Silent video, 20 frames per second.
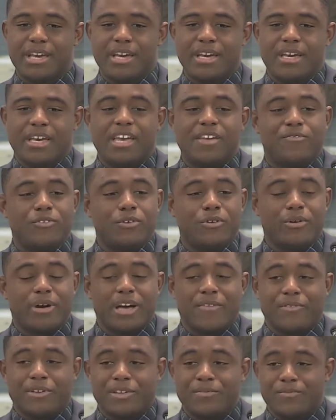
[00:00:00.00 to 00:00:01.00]
if you don't
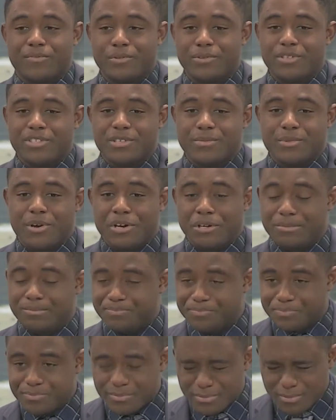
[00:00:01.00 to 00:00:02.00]
have an influence among
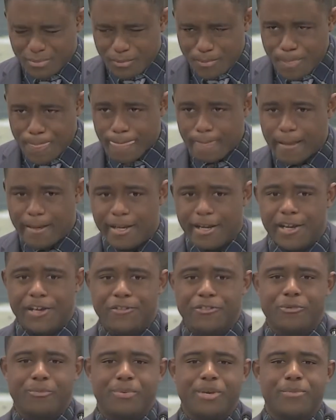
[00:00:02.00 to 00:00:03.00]

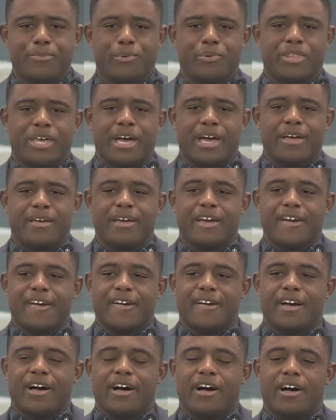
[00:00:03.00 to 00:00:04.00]
the people that
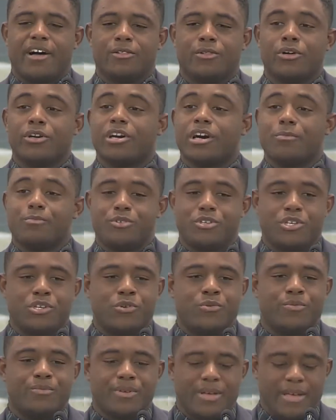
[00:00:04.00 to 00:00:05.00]
look up to
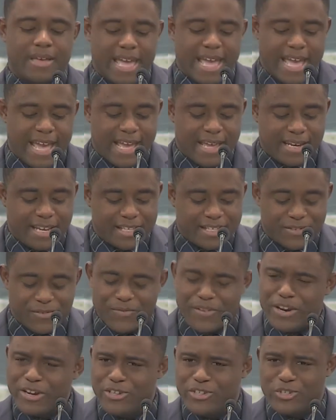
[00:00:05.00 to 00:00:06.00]
you. And it's a
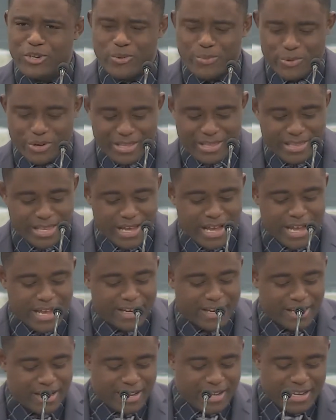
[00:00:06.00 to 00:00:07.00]
very sobering
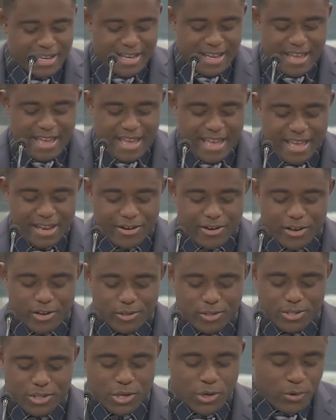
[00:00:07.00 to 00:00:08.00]
thought. And
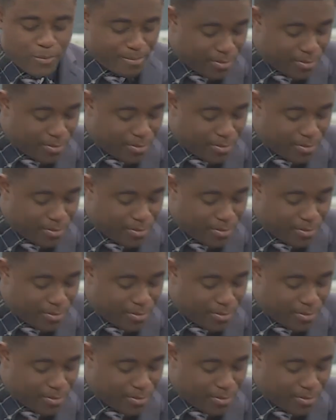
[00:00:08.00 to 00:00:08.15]
also,